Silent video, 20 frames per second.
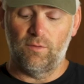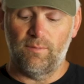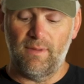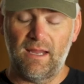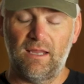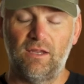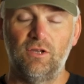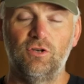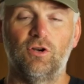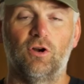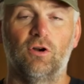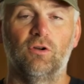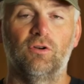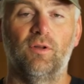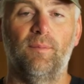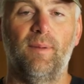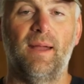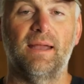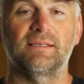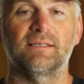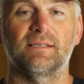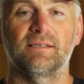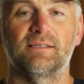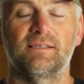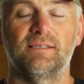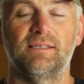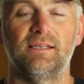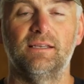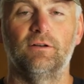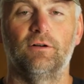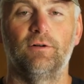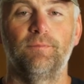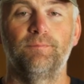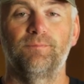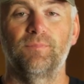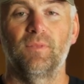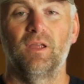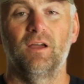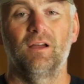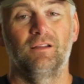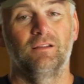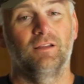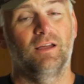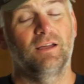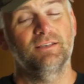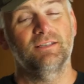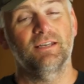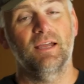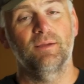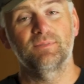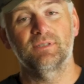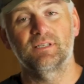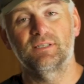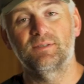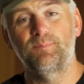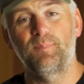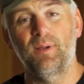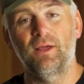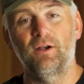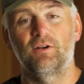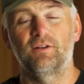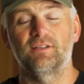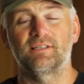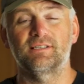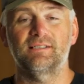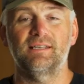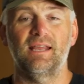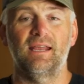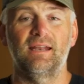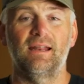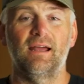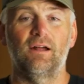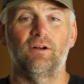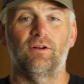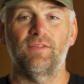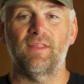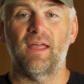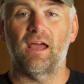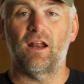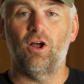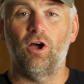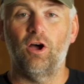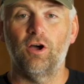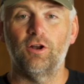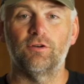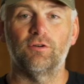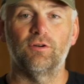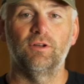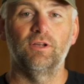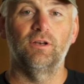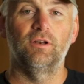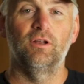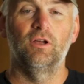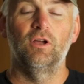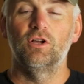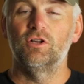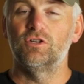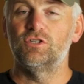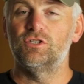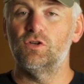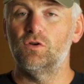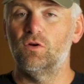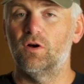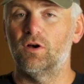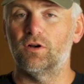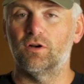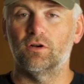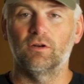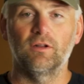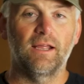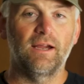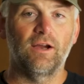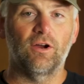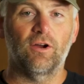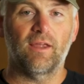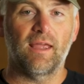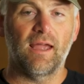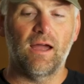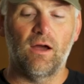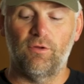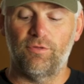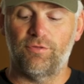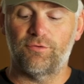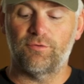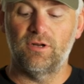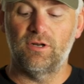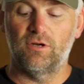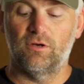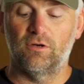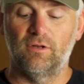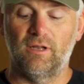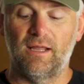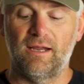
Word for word: you're making your own Damascus steel, a lot of times it's better to stay down in that 100, 200 layer count, 300